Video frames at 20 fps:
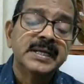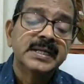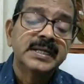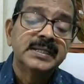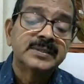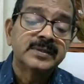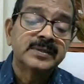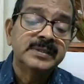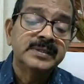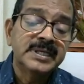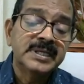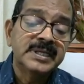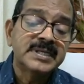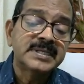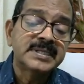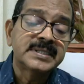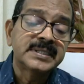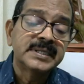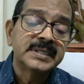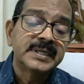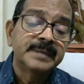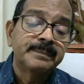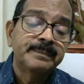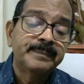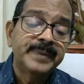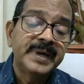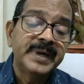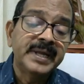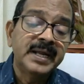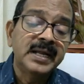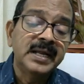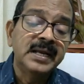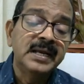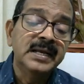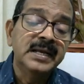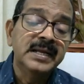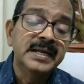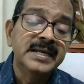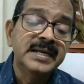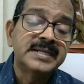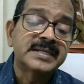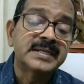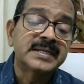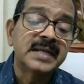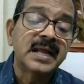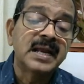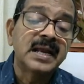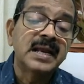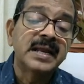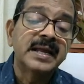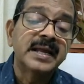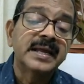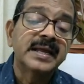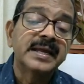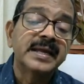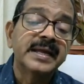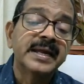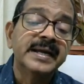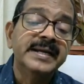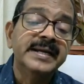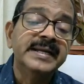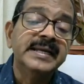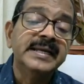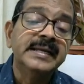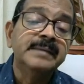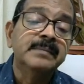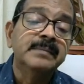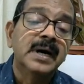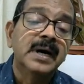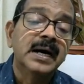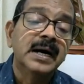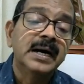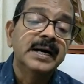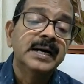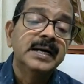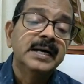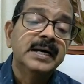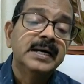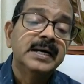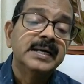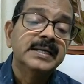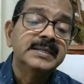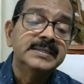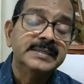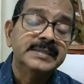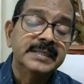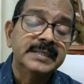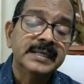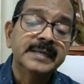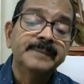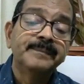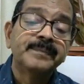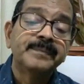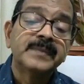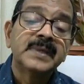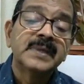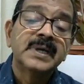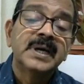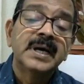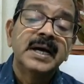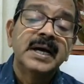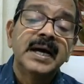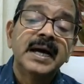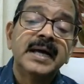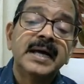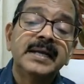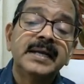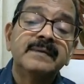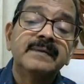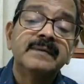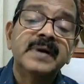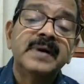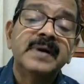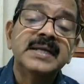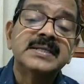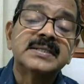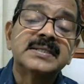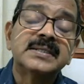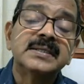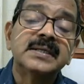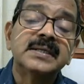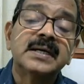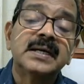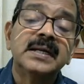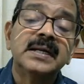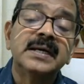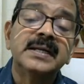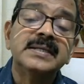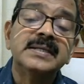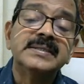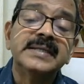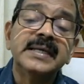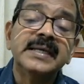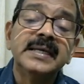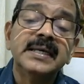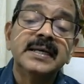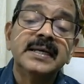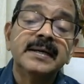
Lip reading: So this is perilesional edema is the, and what is clear is the